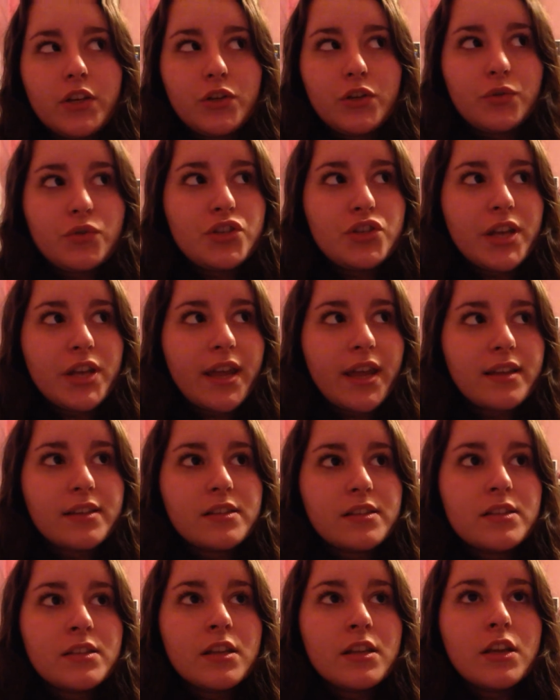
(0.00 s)
a new
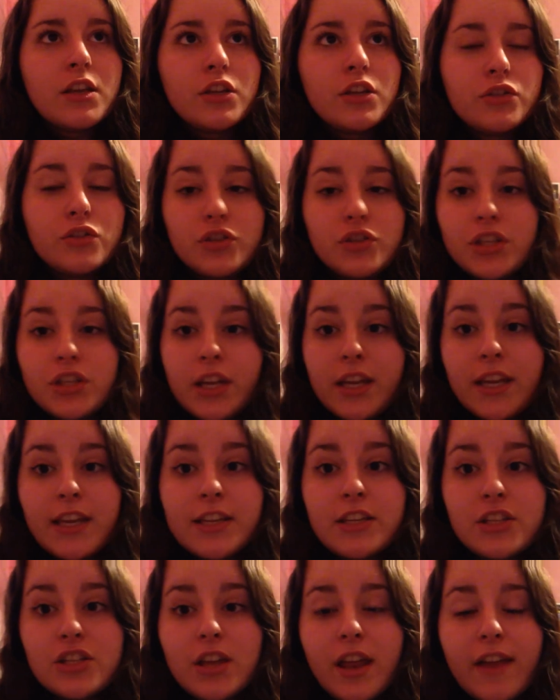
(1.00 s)
chance to
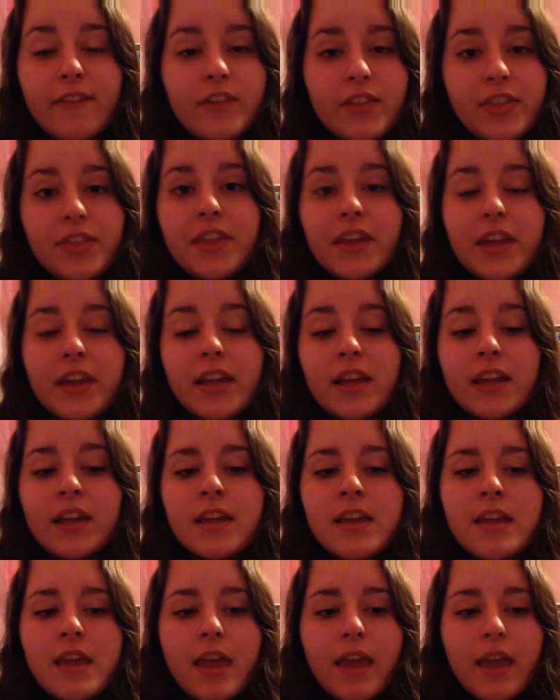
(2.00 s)
change
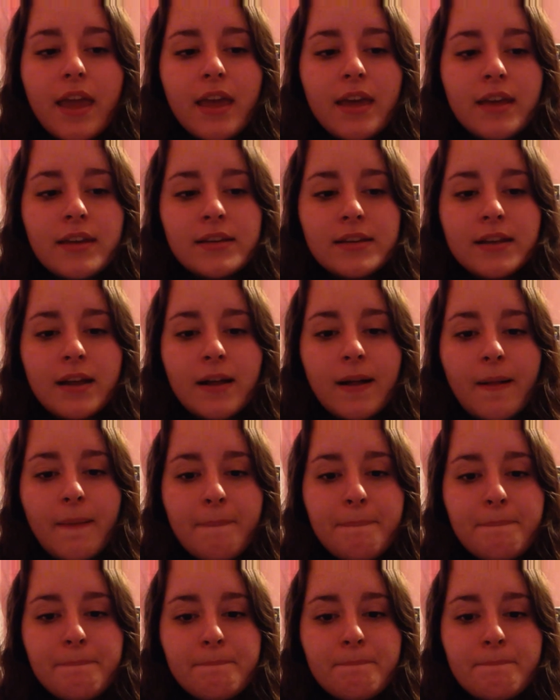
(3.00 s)
everything.
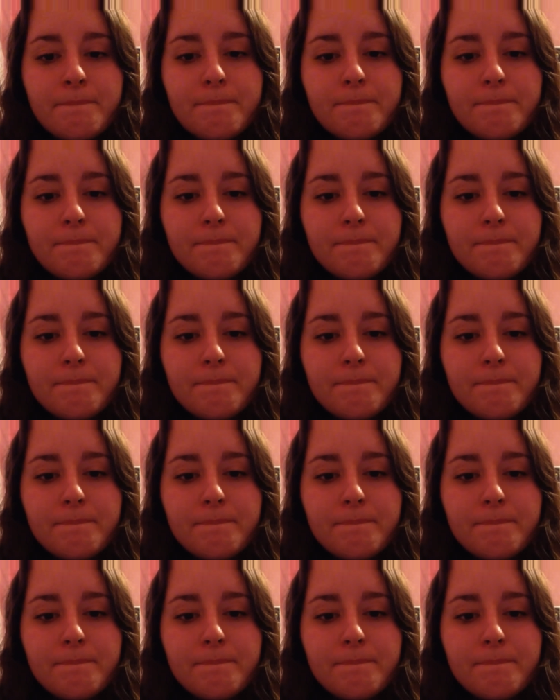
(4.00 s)
And